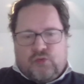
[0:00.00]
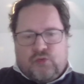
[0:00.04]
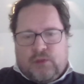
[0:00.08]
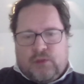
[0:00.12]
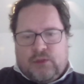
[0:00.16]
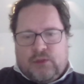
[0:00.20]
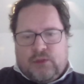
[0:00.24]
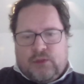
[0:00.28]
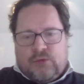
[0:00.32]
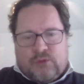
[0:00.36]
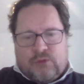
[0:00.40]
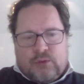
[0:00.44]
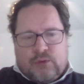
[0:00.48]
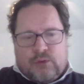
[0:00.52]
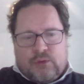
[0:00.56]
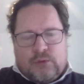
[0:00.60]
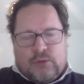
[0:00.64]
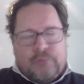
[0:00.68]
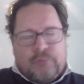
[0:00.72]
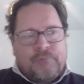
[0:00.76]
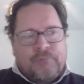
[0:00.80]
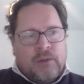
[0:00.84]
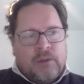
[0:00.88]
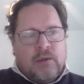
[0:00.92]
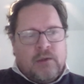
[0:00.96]
two three years
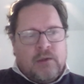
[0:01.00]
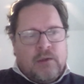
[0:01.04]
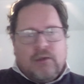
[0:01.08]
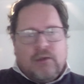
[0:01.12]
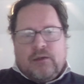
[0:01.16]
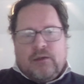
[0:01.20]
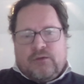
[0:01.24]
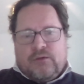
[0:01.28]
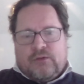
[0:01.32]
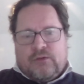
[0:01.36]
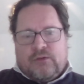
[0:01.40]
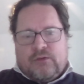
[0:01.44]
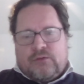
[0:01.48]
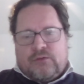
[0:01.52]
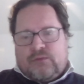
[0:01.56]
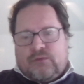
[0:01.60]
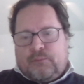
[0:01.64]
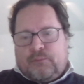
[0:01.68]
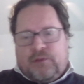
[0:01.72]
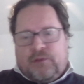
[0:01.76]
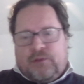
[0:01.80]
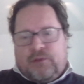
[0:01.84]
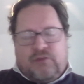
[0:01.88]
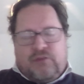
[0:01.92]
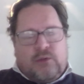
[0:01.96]
ago is that
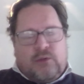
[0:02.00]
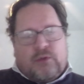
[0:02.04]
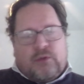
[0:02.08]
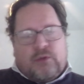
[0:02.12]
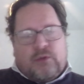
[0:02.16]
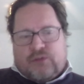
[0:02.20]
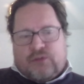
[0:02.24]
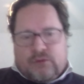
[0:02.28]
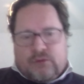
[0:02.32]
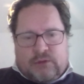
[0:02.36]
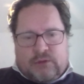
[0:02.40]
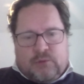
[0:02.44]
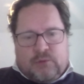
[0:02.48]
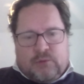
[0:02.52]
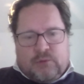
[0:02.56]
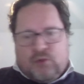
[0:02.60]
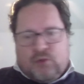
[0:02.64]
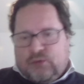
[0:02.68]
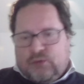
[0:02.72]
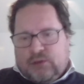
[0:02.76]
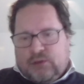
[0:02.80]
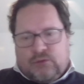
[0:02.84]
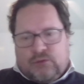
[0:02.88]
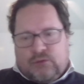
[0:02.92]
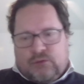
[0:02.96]
PV was
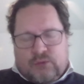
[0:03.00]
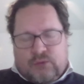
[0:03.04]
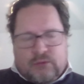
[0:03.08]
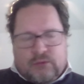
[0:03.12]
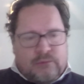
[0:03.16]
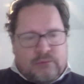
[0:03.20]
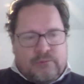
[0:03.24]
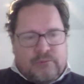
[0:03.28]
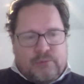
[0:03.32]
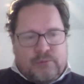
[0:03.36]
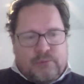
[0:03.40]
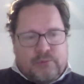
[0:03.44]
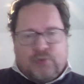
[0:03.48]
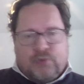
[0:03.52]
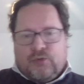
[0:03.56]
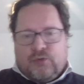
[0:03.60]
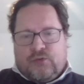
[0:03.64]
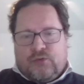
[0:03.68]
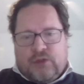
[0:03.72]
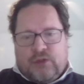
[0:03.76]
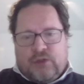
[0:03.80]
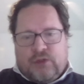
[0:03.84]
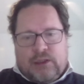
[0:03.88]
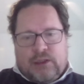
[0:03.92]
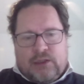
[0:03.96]
contributing to
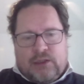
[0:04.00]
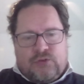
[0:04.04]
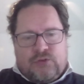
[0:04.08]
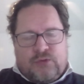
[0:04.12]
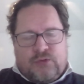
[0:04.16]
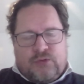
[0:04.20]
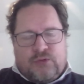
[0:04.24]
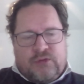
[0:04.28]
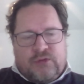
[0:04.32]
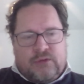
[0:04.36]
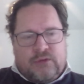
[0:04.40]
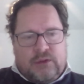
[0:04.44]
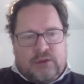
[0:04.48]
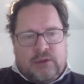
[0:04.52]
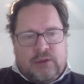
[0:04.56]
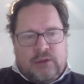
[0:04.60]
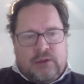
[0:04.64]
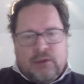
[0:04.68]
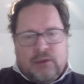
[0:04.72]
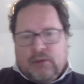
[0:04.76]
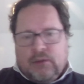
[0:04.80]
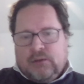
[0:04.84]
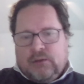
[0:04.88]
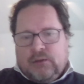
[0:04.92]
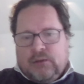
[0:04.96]
producing electricity,
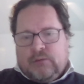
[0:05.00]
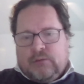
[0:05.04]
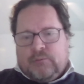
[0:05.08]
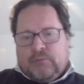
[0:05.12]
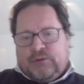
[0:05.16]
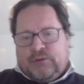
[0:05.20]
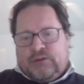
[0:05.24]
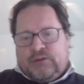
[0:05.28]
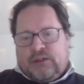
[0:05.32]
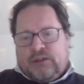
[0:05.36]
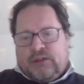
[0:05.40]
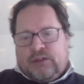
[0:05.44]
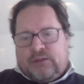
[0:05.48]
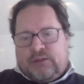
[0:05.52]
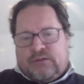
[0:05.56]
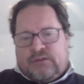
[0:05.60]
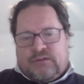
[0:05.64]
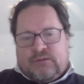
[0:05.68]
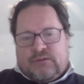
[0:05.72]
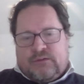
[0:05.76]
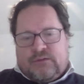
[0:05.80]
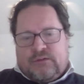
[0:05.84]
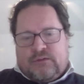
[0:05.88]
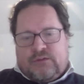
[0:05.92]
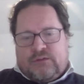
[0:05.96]
but it had
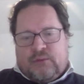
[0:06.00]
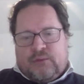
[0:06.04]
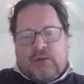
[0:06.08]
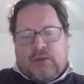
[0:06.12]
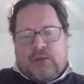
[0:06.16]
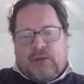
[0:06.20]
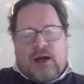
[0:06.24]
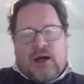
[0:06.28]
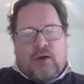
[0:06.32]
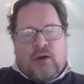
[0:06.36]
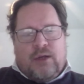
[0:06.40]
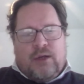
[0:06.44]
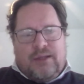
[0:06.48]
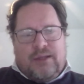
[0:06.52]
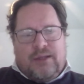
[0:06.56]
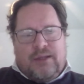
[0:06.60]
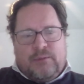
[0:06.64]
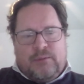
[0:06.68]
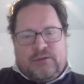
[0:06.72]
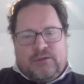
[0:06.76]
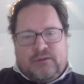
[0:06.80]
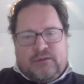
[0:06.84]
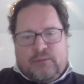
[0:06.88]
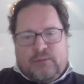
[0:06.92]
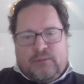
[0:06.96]
somehow
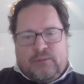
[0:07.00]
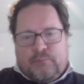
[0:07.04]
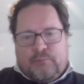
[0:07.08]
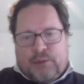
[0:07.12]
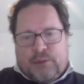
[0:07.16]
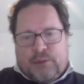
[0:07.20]
limited